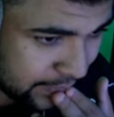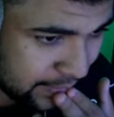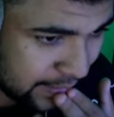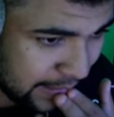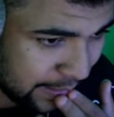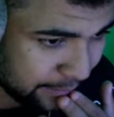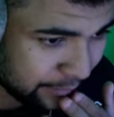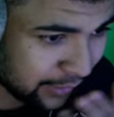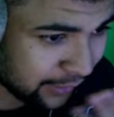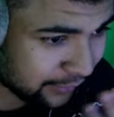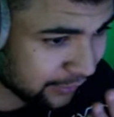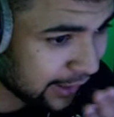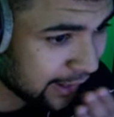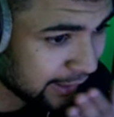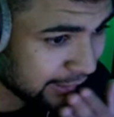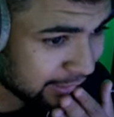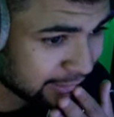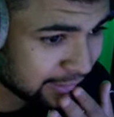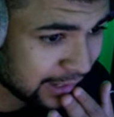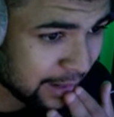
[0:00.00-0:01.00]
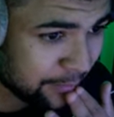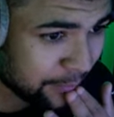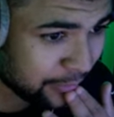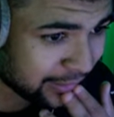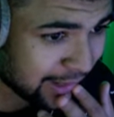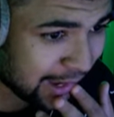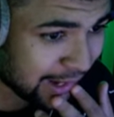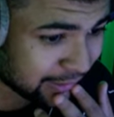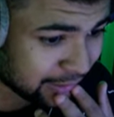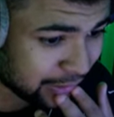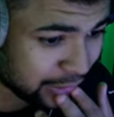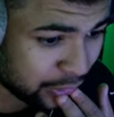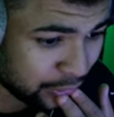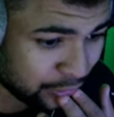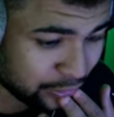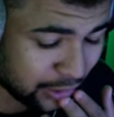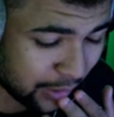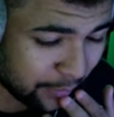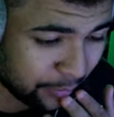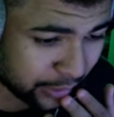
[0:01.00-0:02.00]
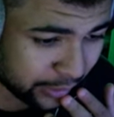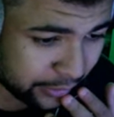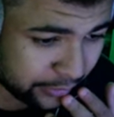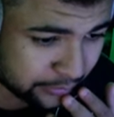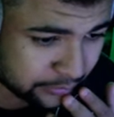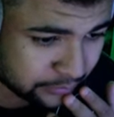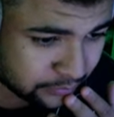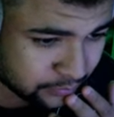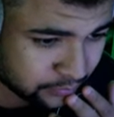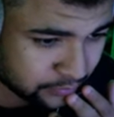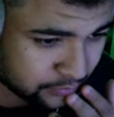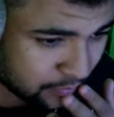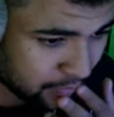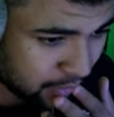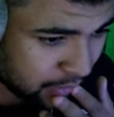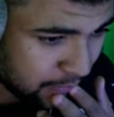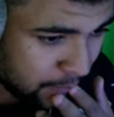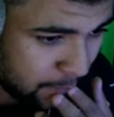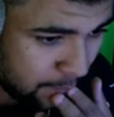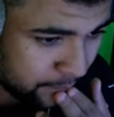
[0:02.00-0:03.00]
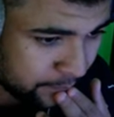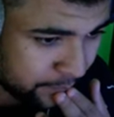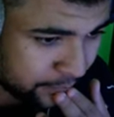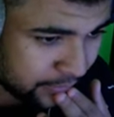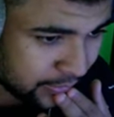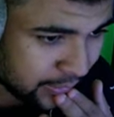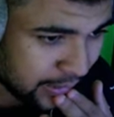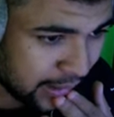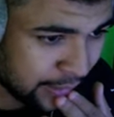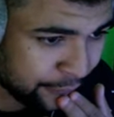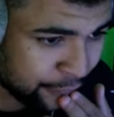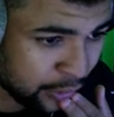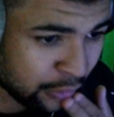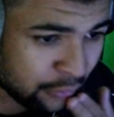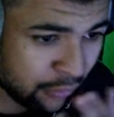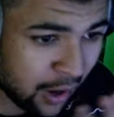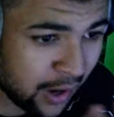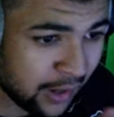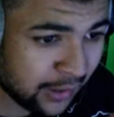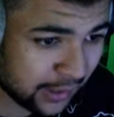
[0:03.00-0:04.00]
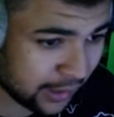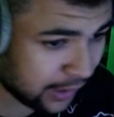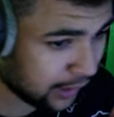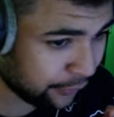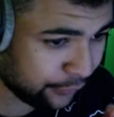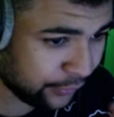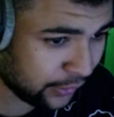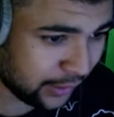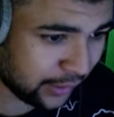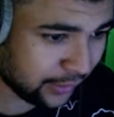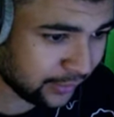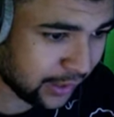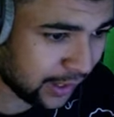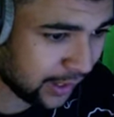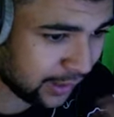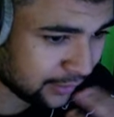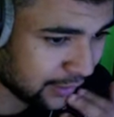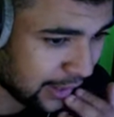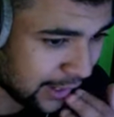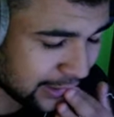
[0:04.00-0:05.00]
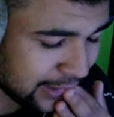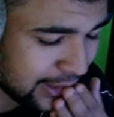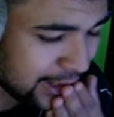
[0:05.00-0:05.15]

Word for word: I'm going to say it. This game mode is actually a huge W. If you grind it, if you legit, it's like